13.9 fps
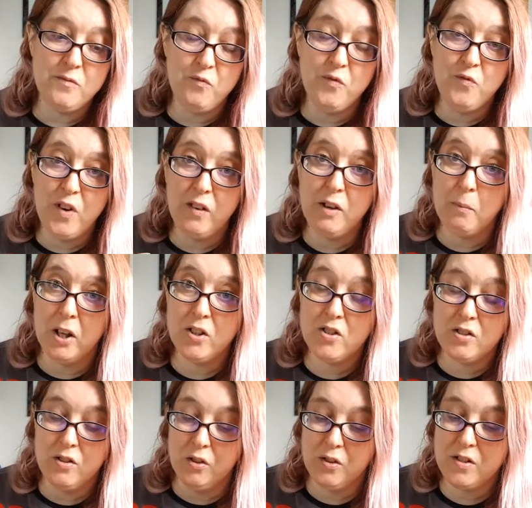very much
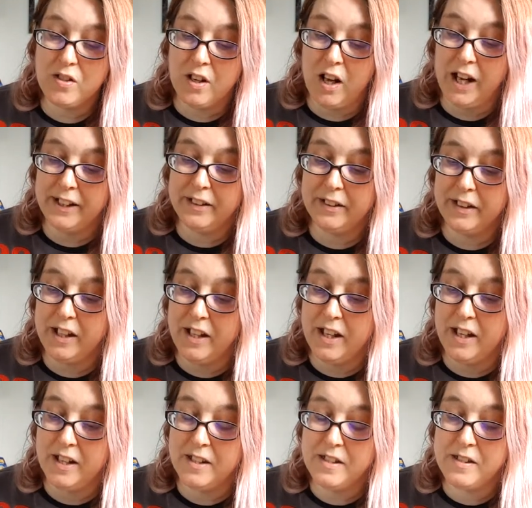looks like it
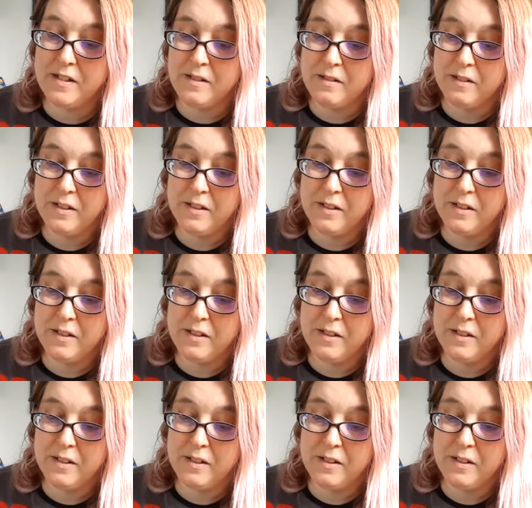is,